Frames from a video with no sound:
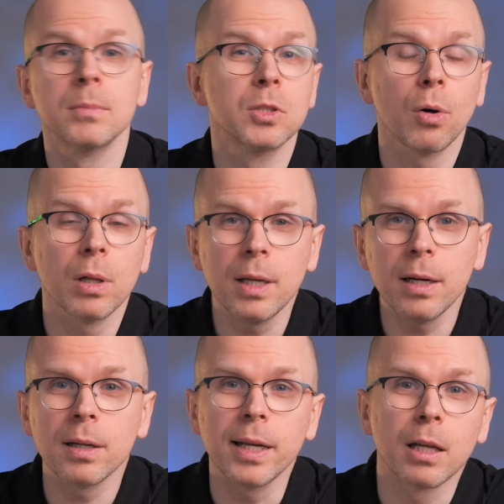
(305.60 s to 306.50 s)
So
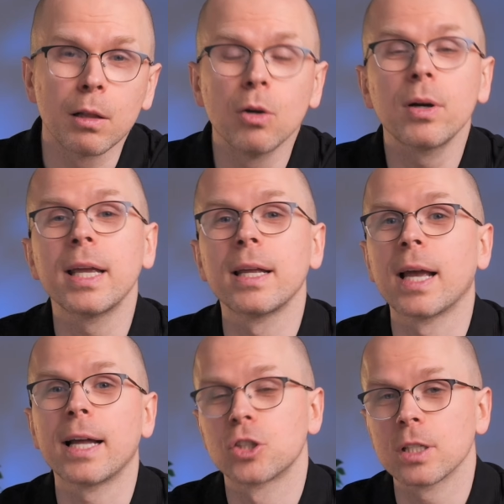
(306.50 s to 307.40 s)
clearly, looking
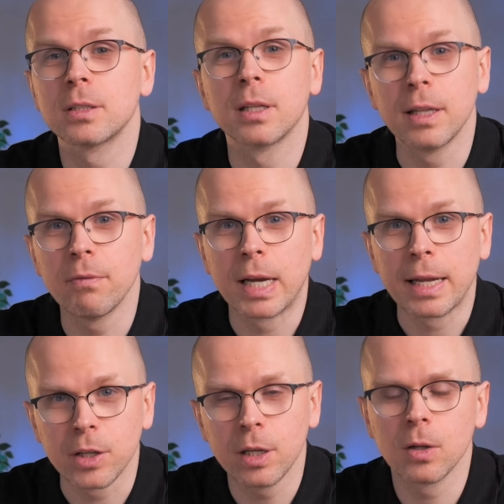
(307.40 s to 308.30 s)
at just the dividend
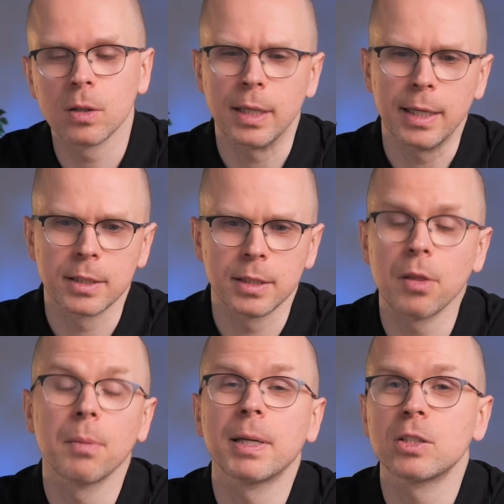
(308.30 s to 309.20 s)
yield is not
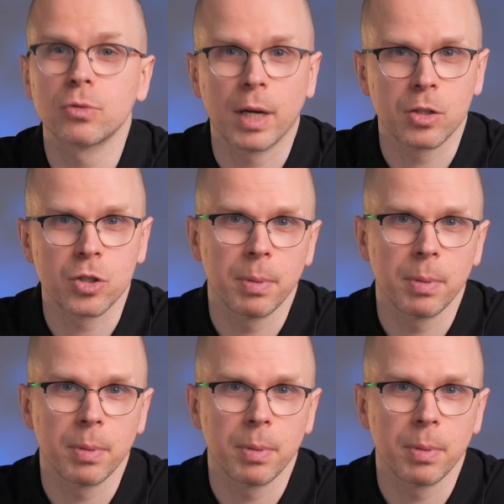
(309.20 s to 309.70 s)
the best strategy,